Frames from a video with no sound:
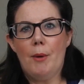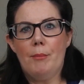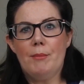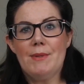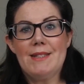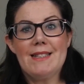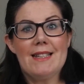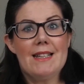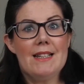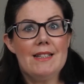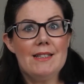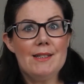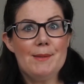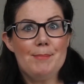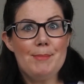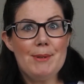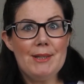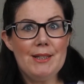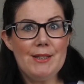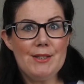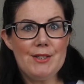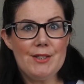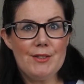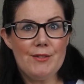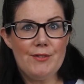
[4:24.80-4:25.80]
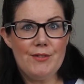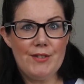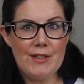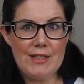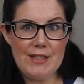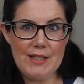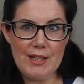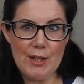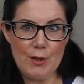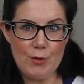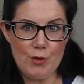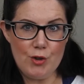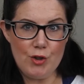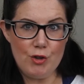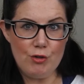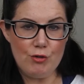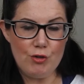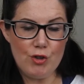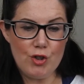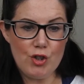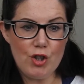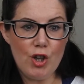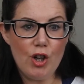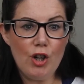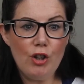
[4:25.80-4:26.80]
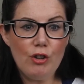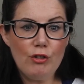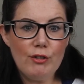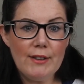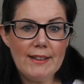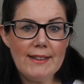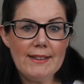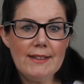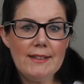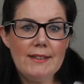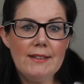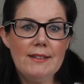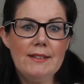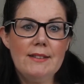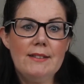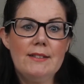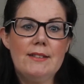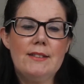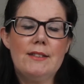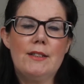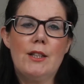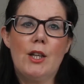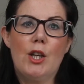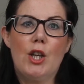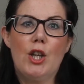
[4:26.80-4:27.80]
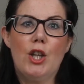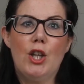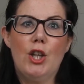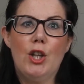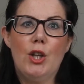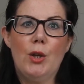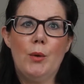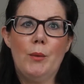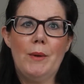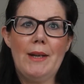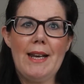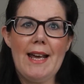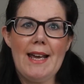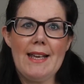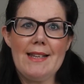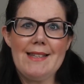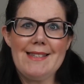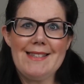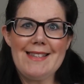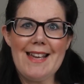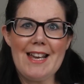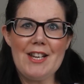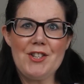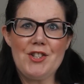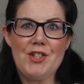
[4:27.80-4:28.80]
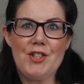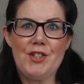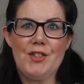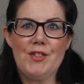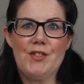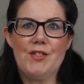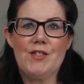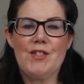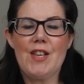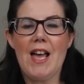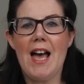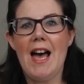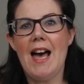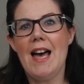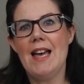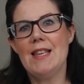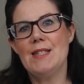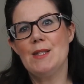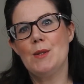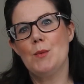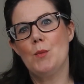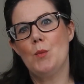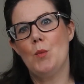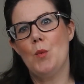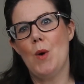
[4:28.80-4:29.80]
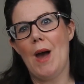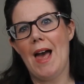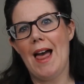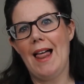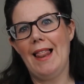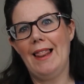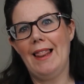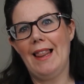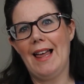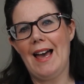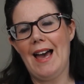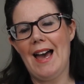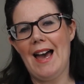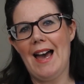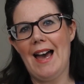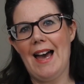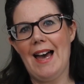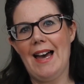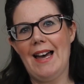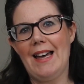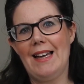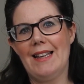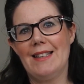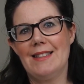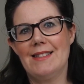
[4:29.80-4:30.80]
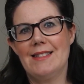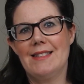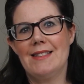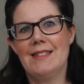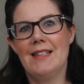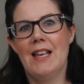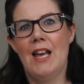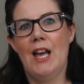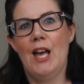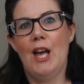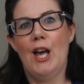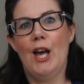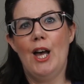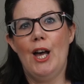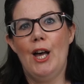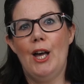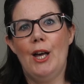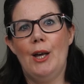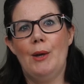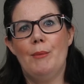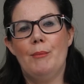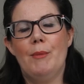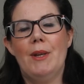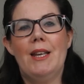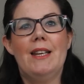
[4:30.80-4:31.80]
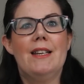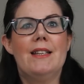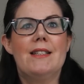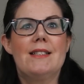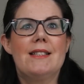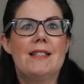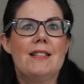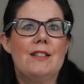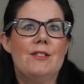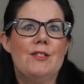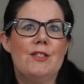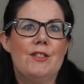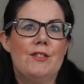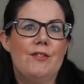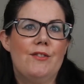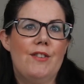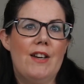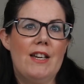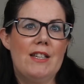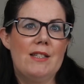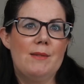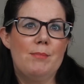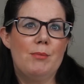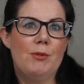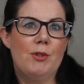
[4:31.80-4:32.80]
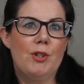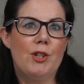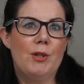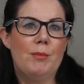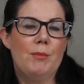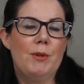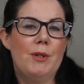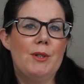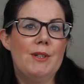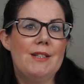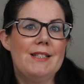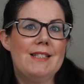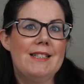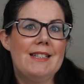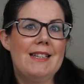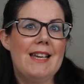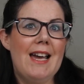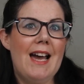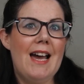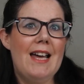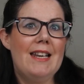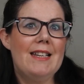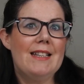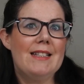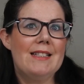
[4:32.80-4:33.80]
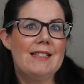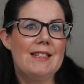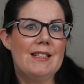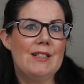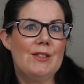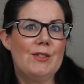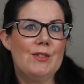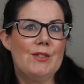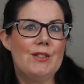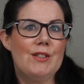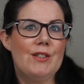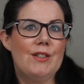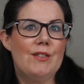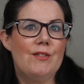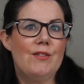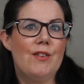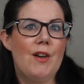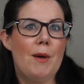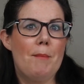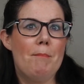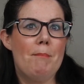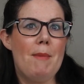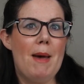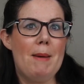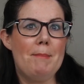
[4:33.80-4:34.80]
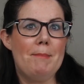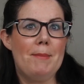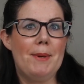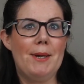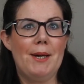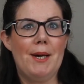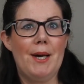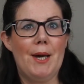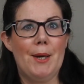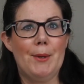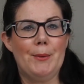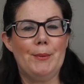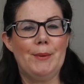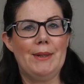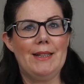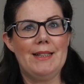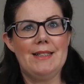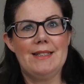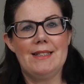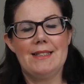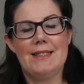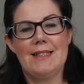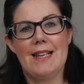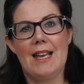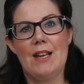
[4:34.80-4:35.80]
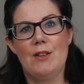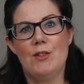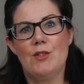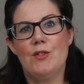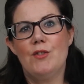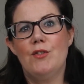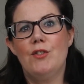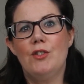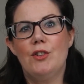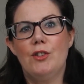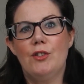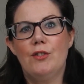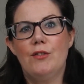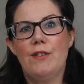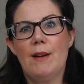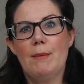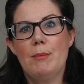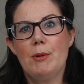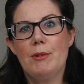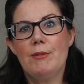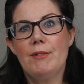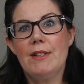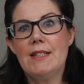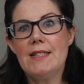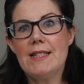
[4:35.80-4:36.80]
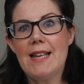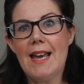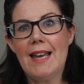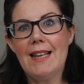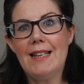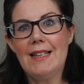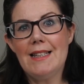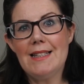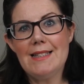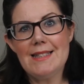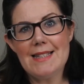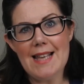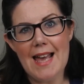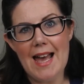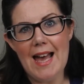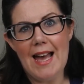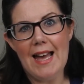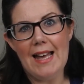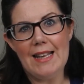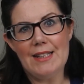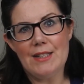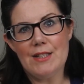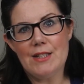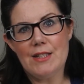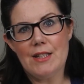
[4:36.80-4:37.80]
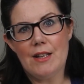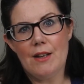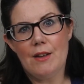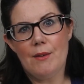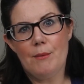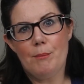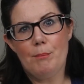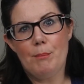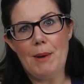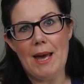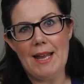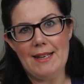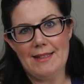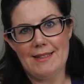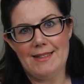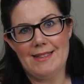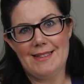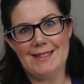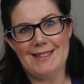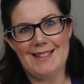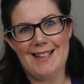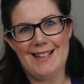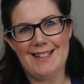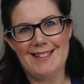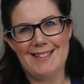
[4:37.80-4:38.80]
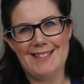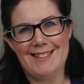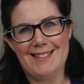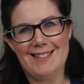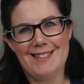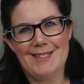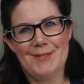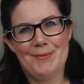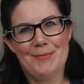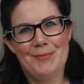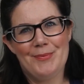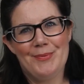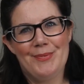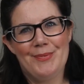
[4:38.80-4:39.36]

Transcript: skills builder video tutorials, Q&A sessions, as well as an exclusive Facebook community and exclusive member-only discounts for fabric retailers and pattern designers.